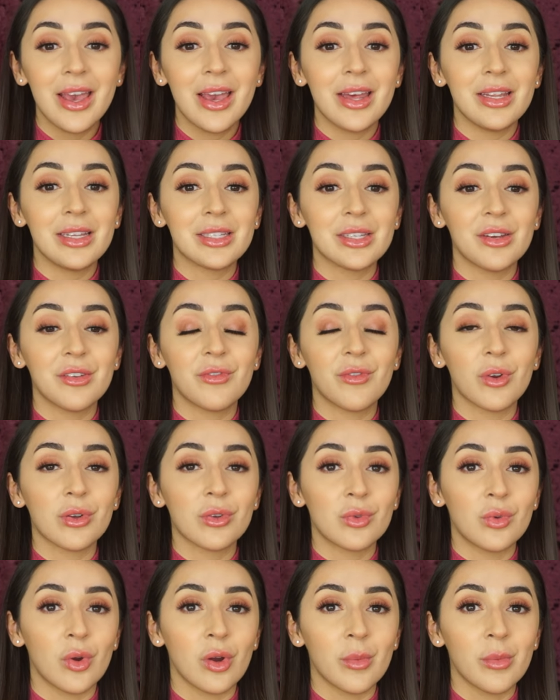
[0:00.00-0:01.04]
It is good for
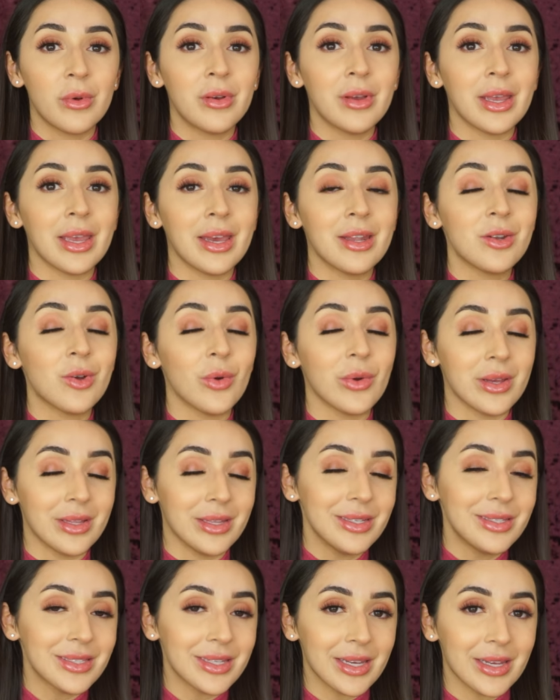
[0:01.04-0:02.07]
normal and
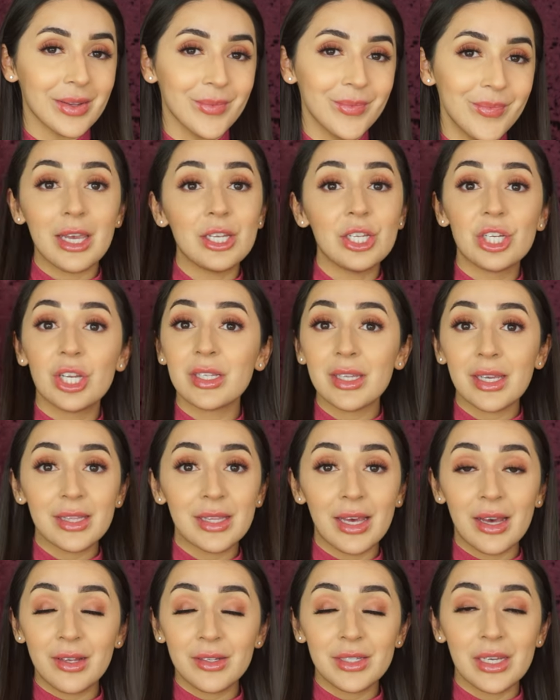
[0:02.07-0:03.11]
oily skin. And just like the
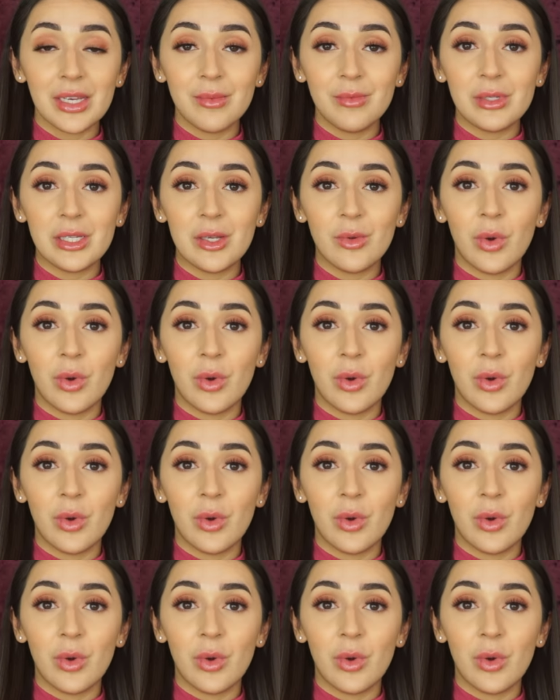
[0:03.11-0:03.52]
EltaMD